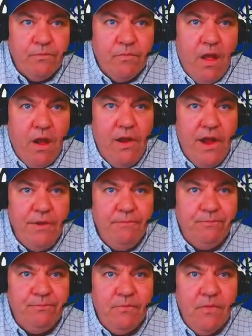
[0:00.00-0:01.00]
All right.
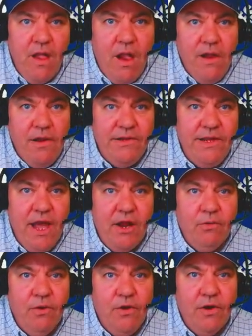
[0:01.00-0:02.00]

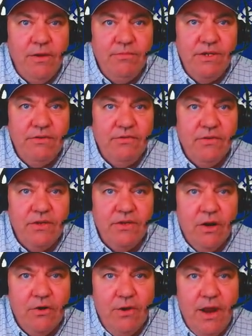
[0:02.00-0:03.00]
Gratterall comes in for
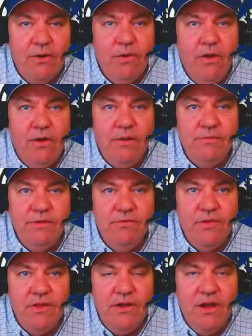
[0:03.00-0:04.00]

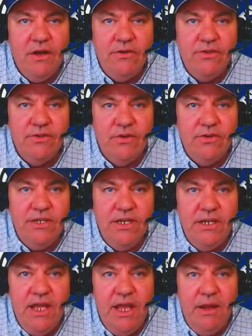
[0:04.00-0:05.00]
the Dodgers.
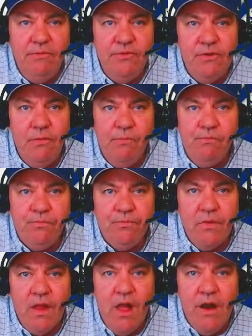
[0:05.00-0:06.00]
13 games,
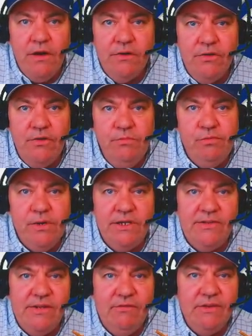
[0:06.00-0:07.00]

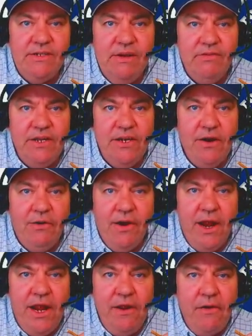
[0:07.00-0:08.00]
2.77
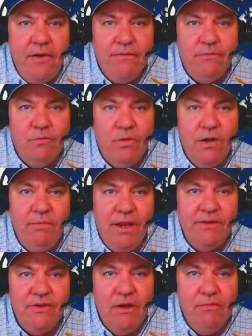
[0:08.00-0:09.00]
ERA, 1
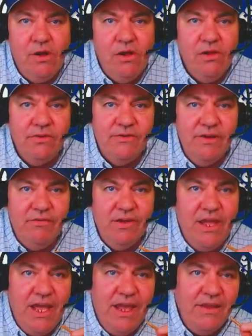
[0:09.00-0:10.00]
base on ball, and 7
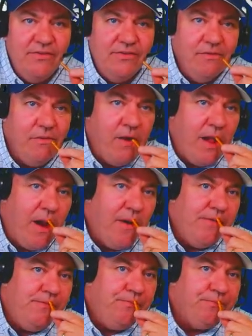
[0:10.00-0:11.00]
Ks.
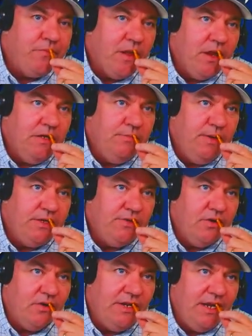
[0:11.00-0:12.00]
He's
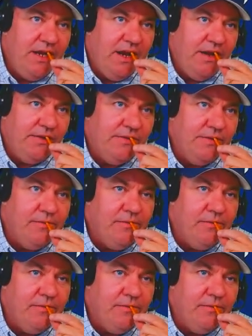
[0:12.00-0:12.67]
pitched 13 innings.